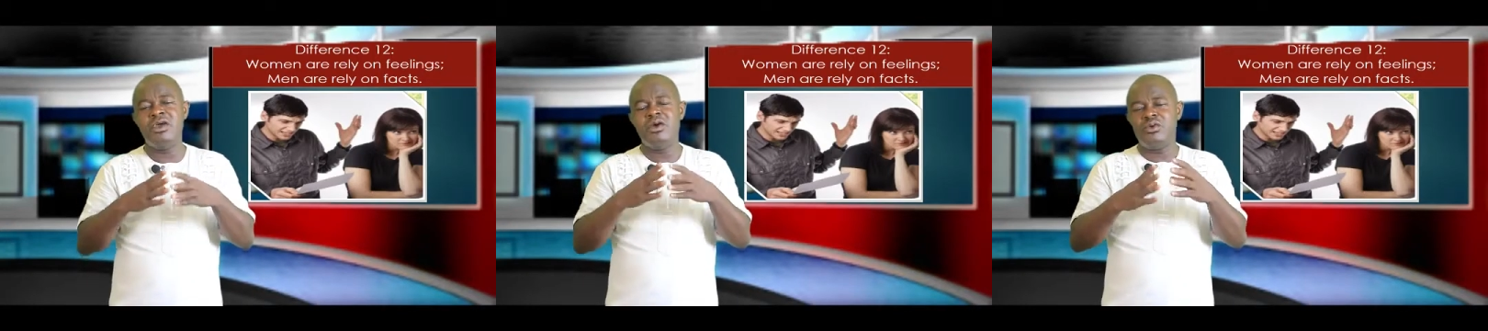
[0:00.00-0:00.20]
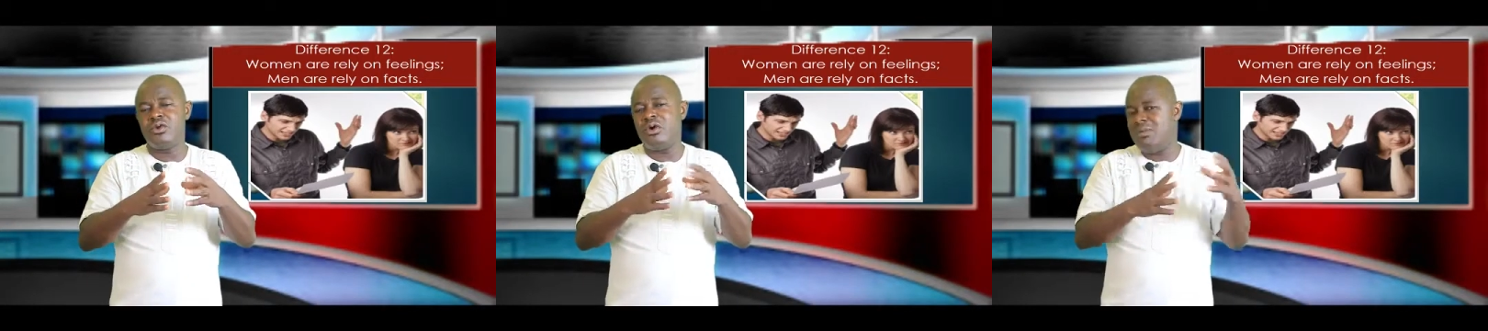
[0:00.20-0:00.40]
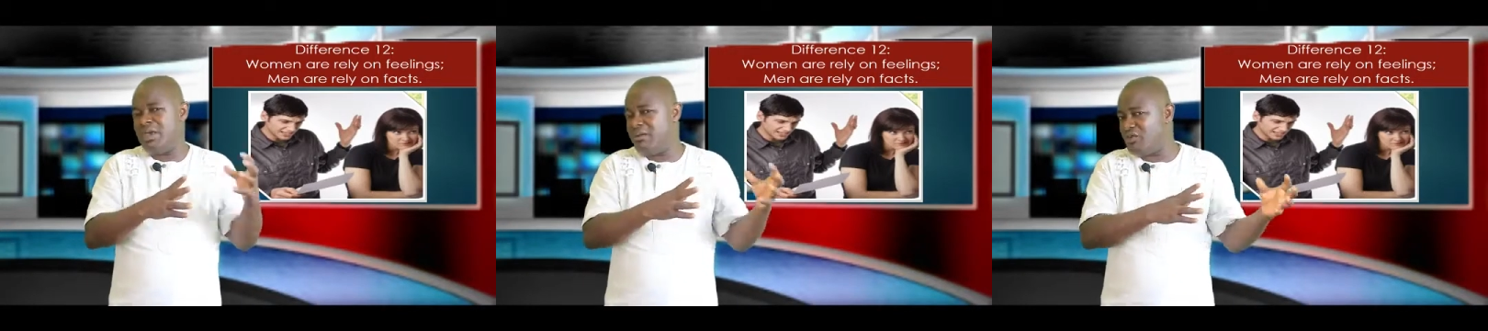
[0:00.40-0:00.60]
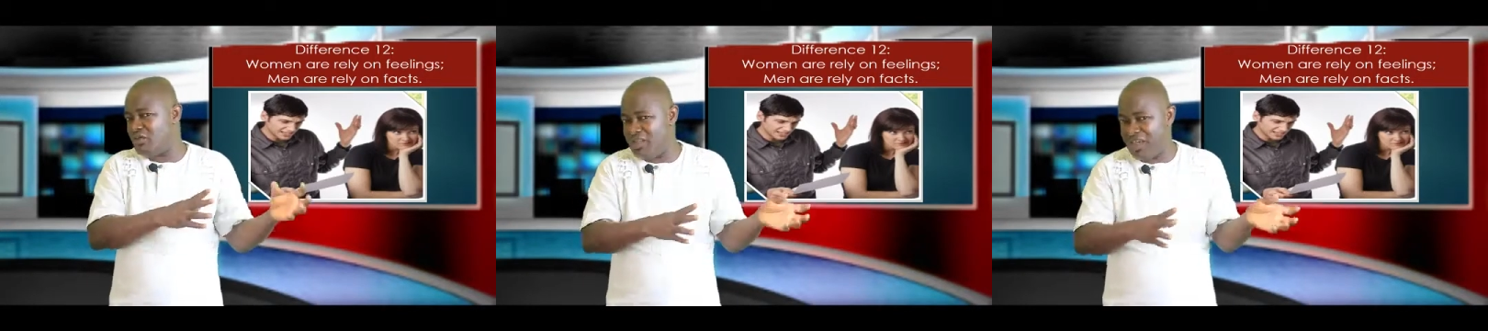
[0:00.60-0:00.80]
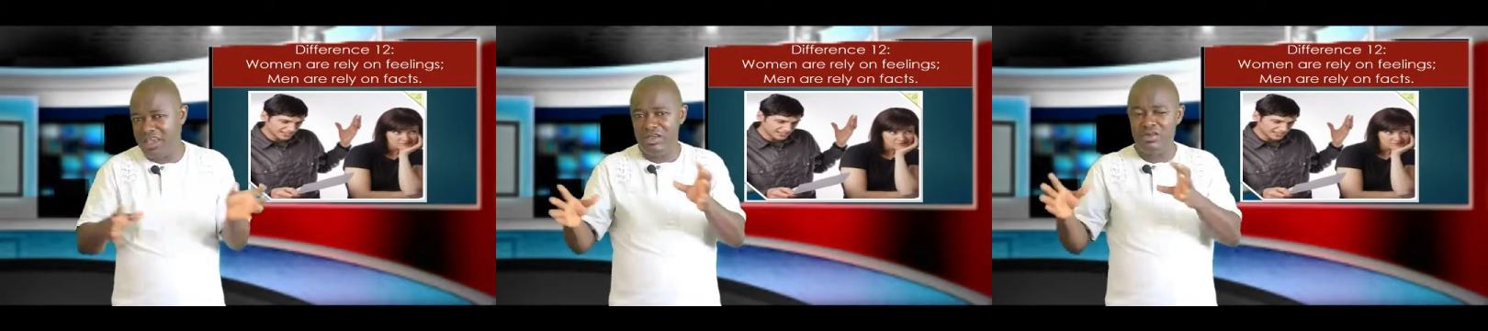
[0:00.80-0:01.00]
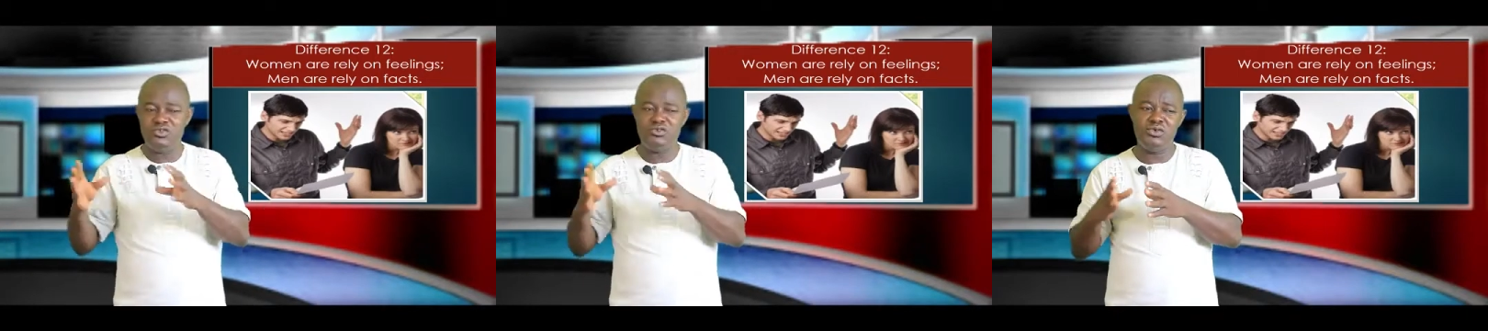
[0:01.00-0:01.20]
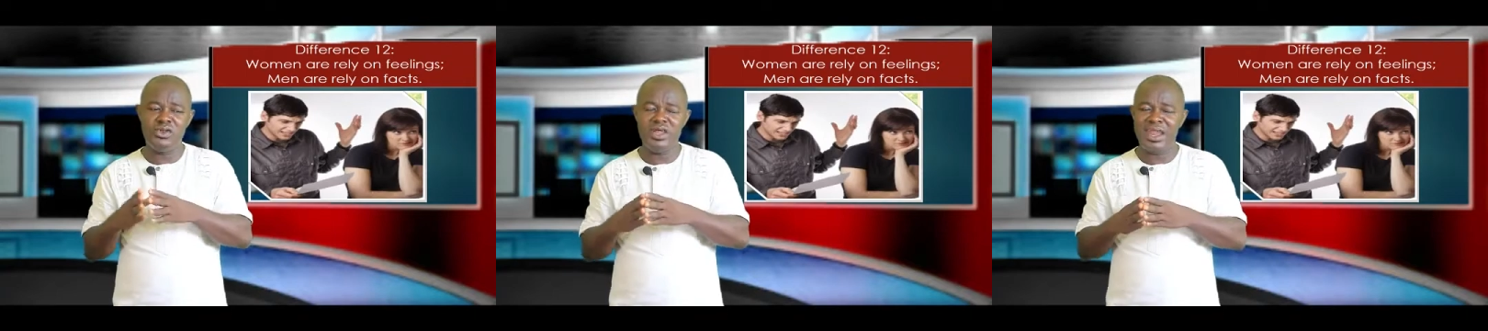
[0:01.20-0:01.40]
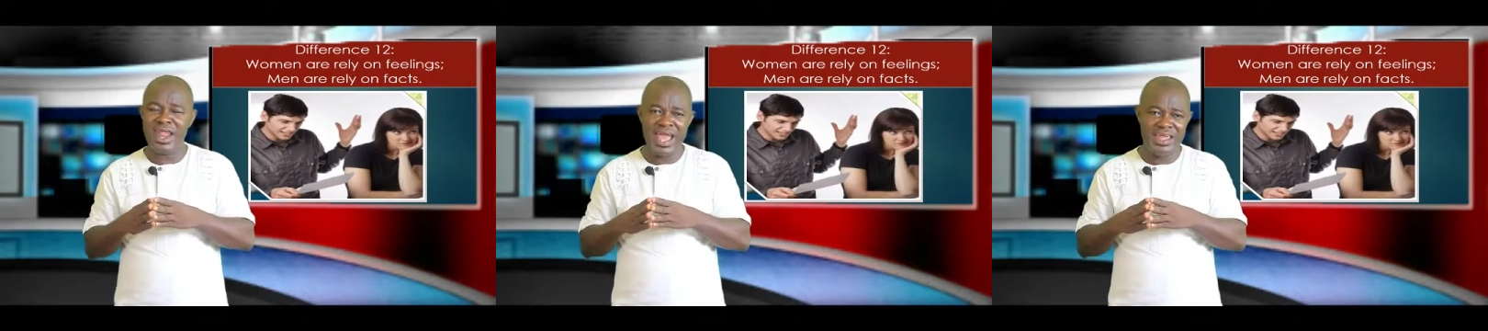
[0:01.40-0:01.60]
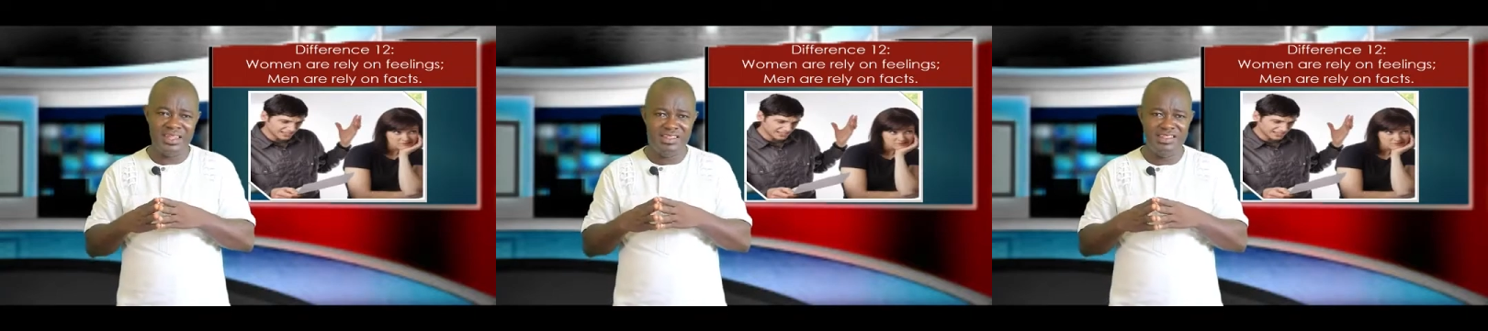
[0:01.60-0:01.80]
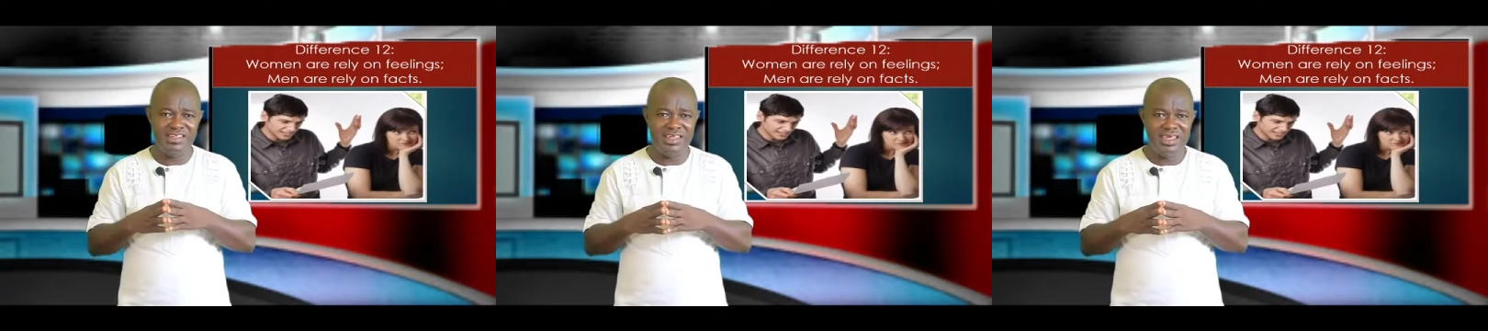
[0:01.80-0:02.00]
will not be able to take you through the
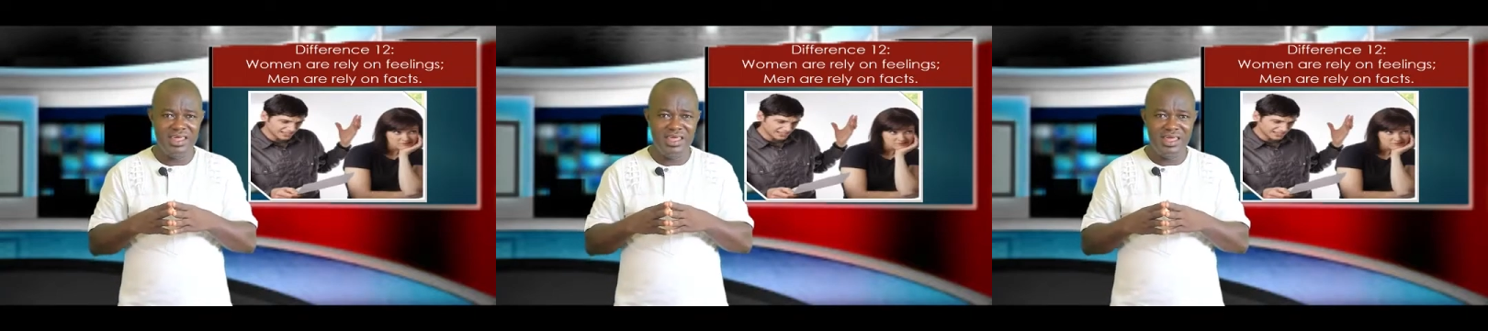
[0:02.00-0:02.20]
night.